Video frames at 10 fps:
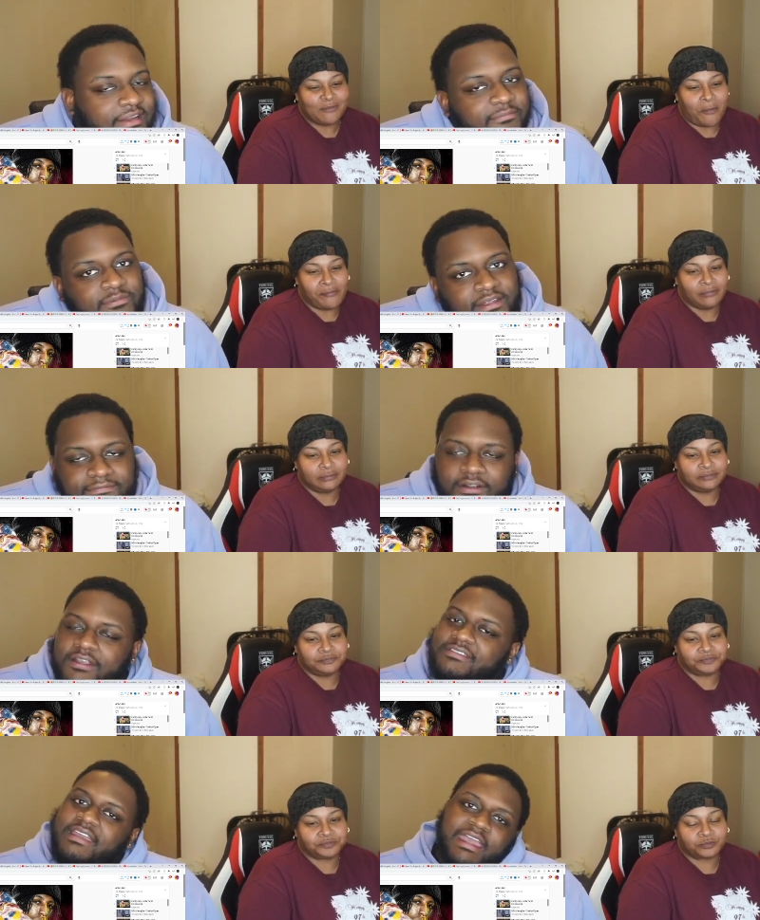Speaker 1: the, the
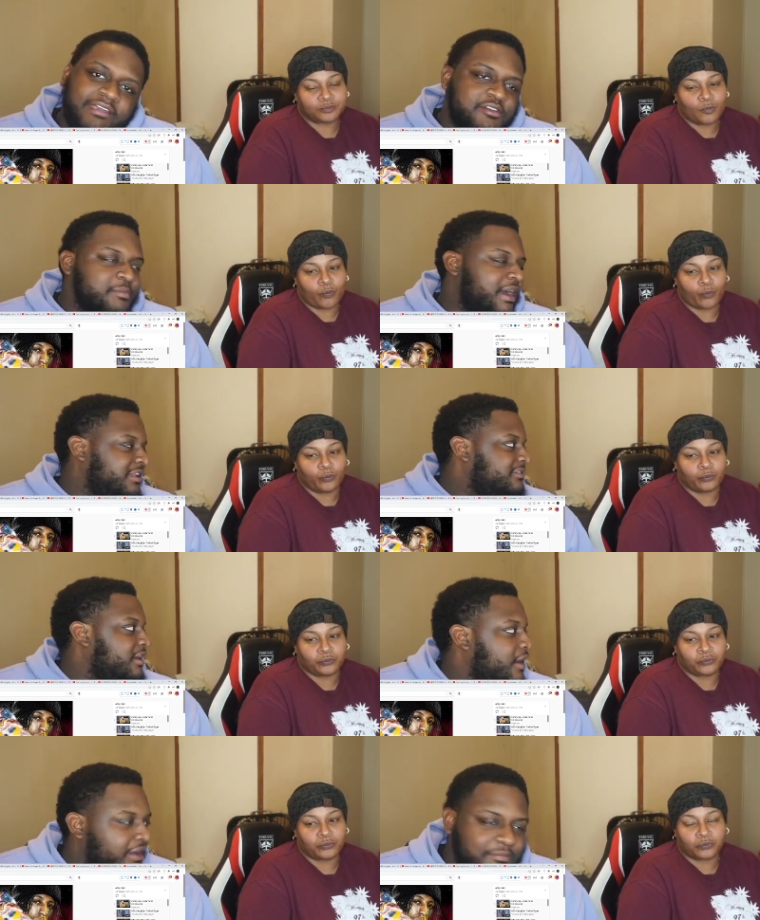verse that everybody
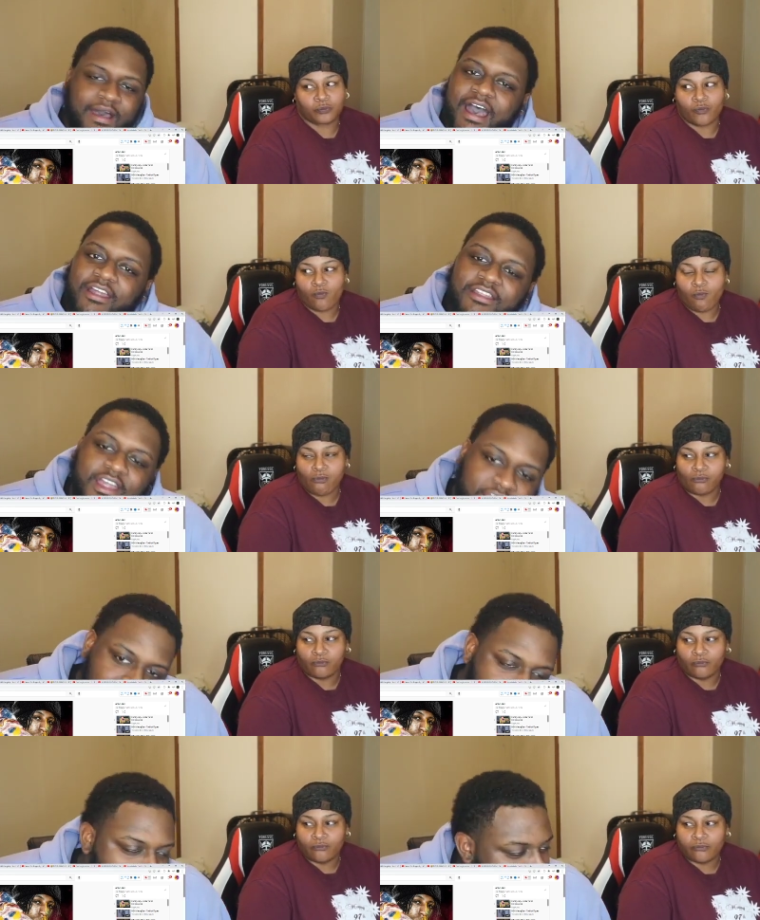talking about. I already heard
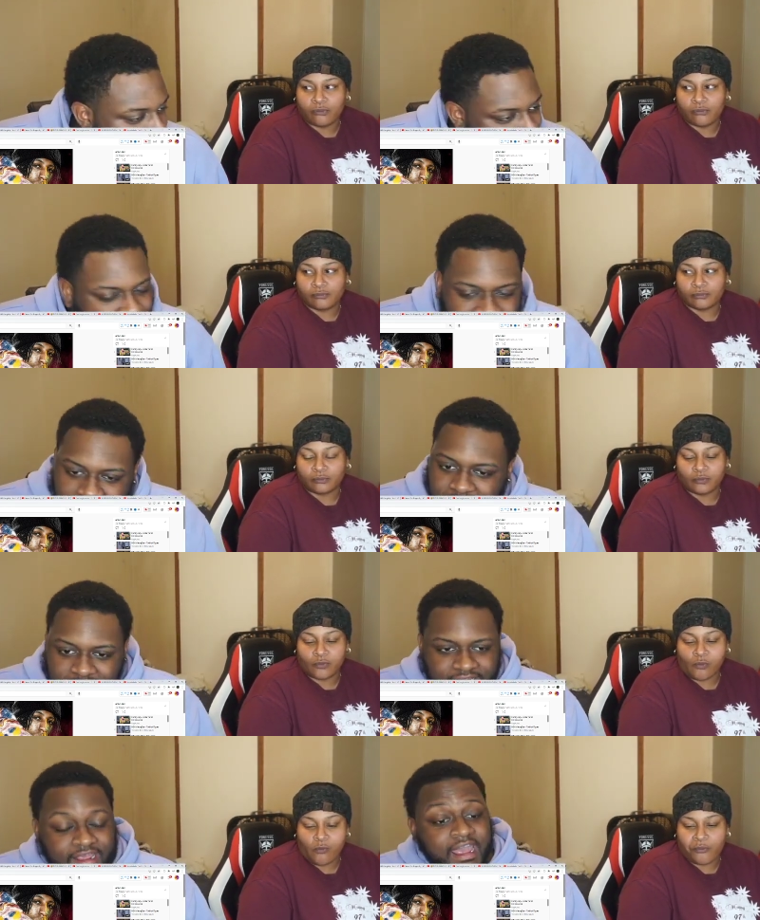it. My mom have not
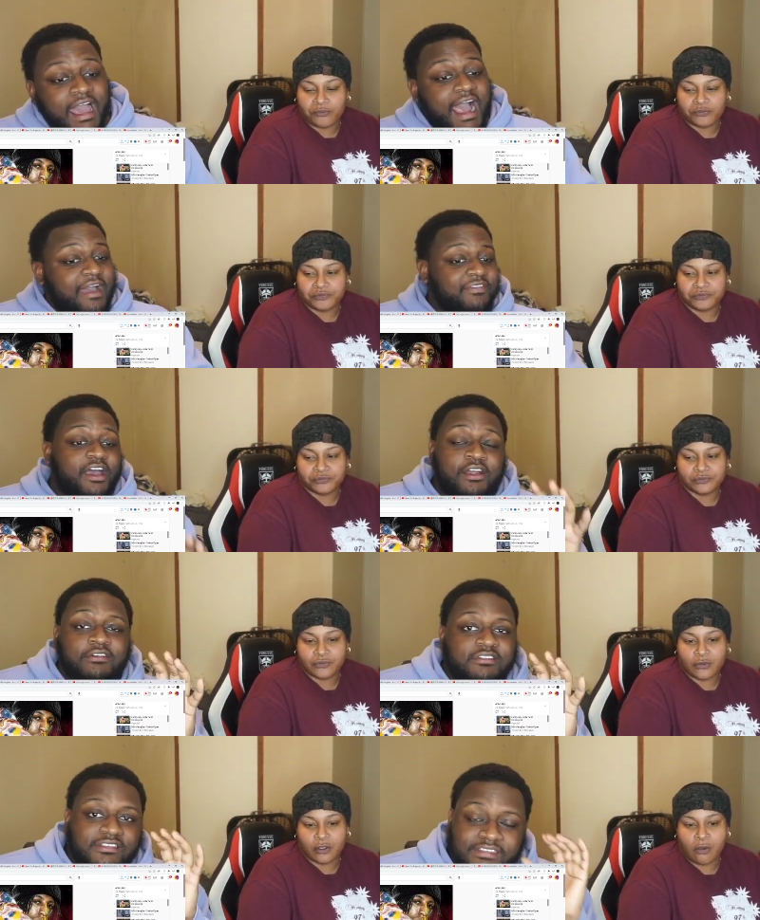heard it. I have not
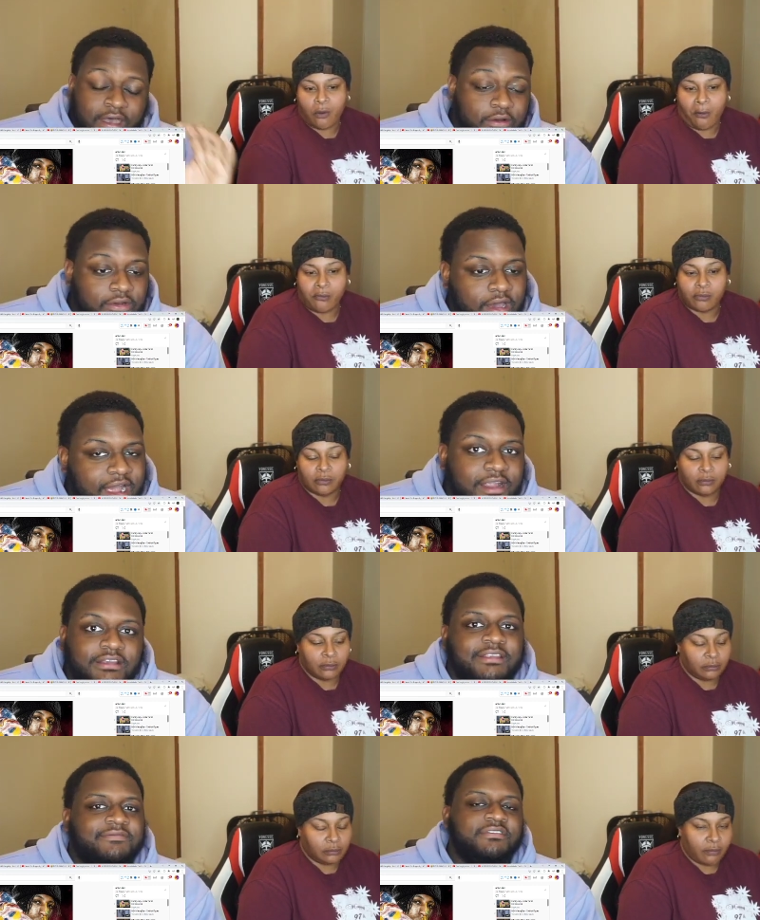heard the song though. I
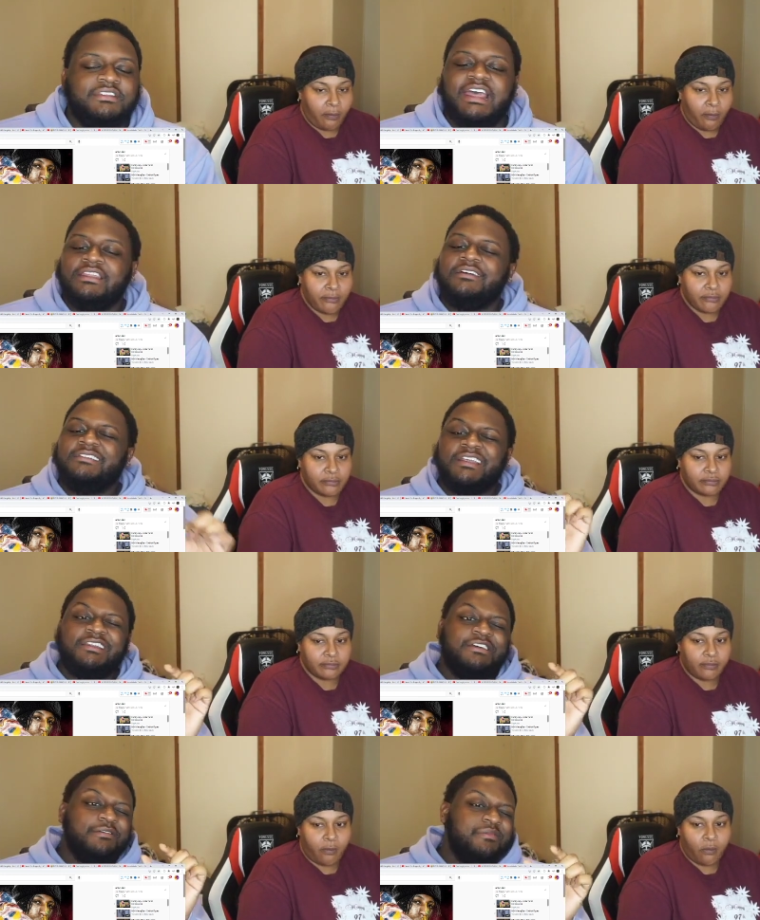heard the that little that
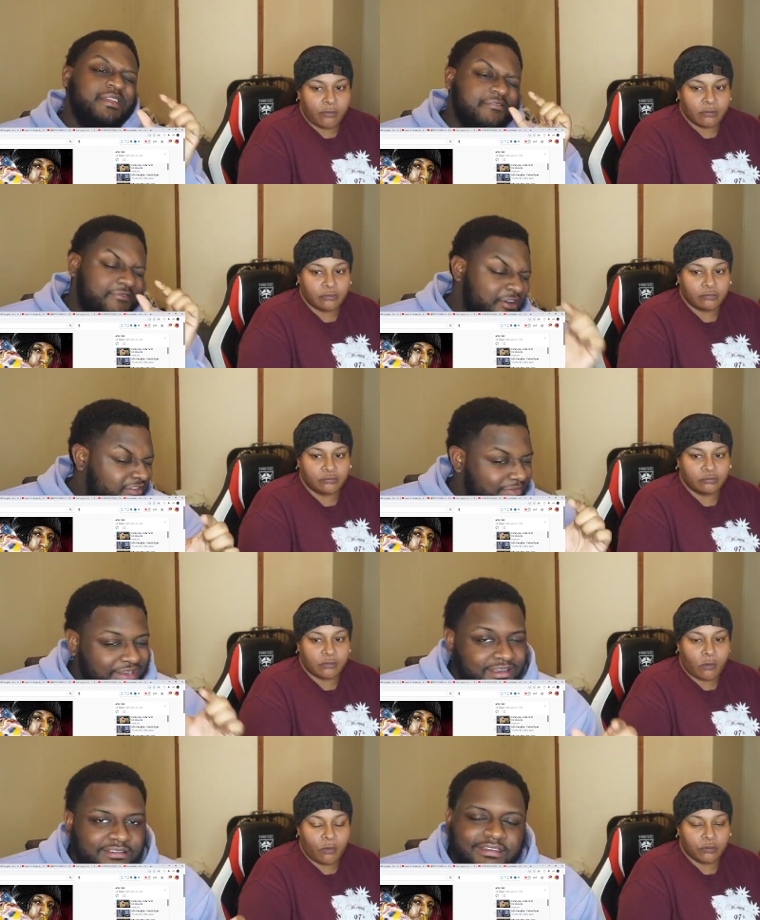little bitty verse
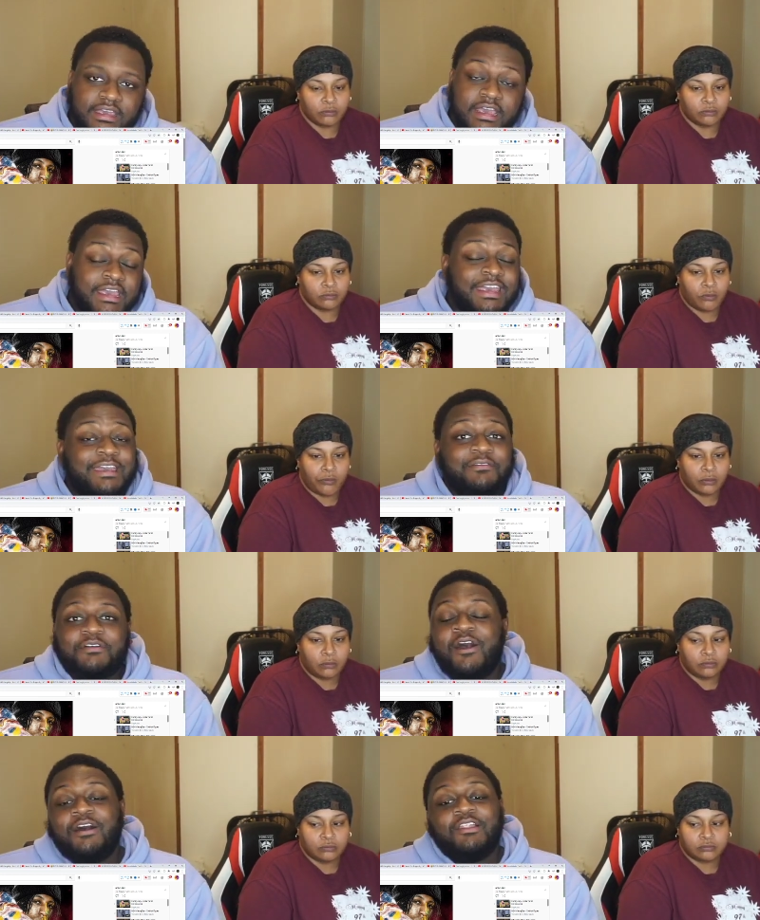because it was
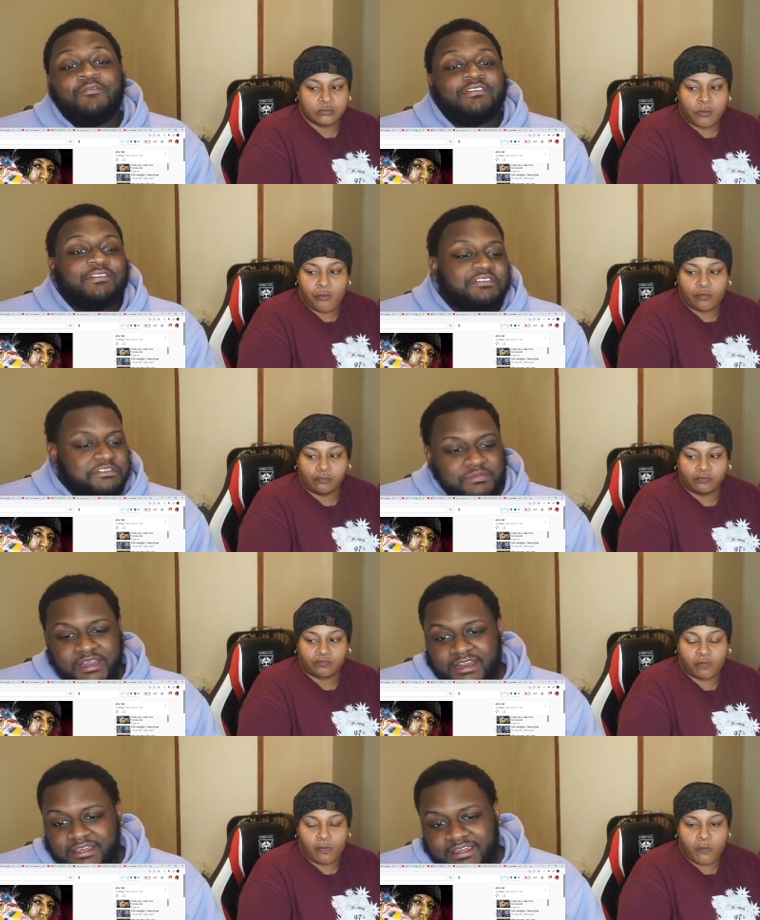all over social
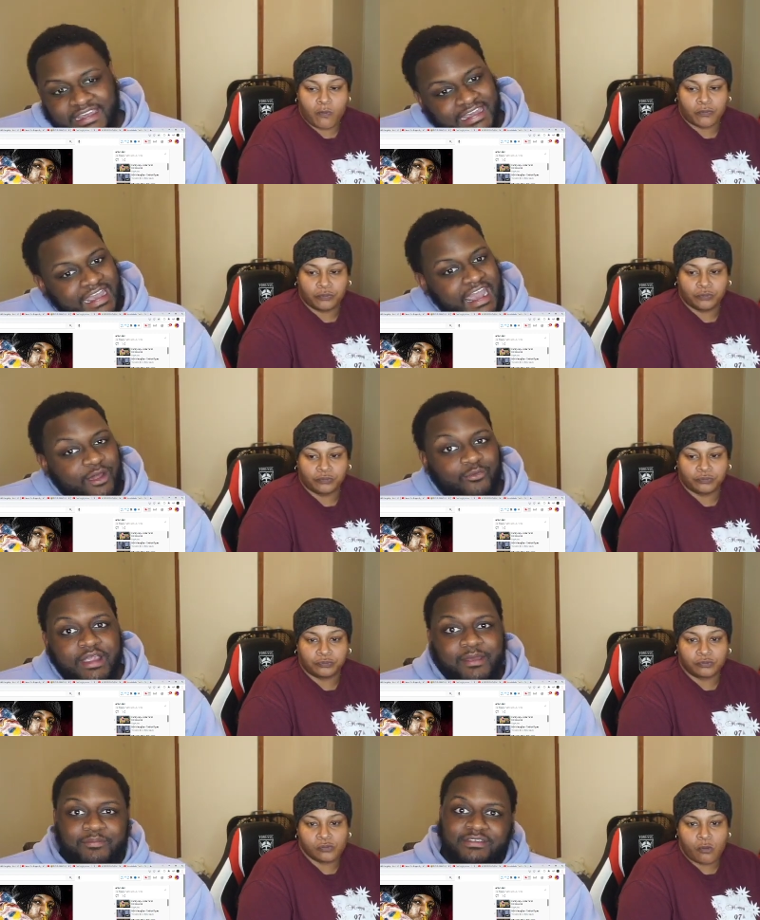media. He had
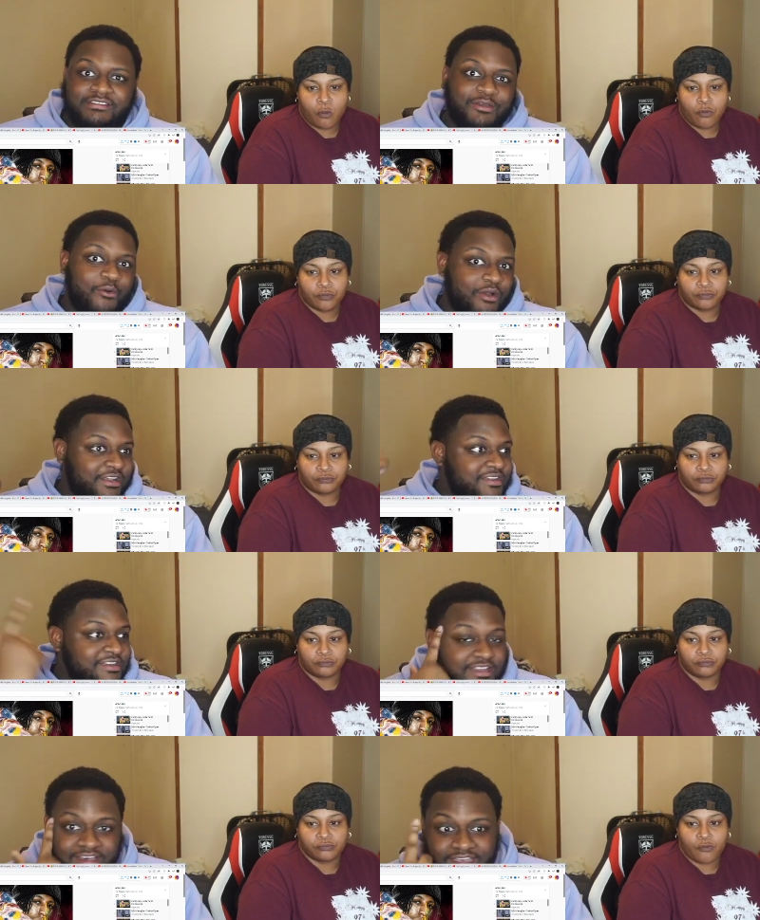rappers going
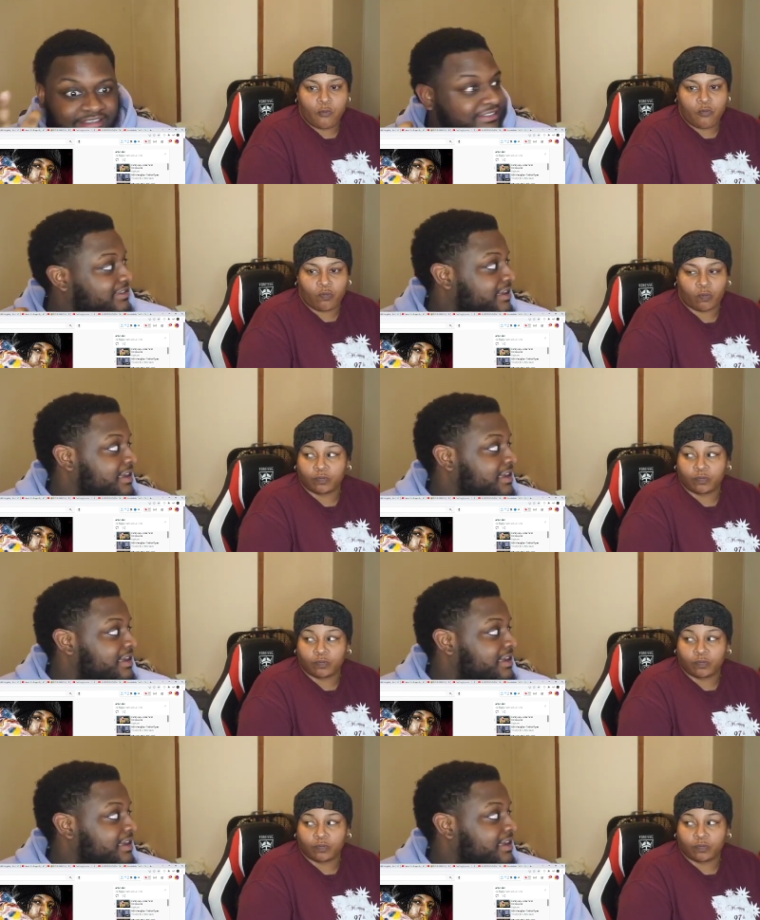nuts.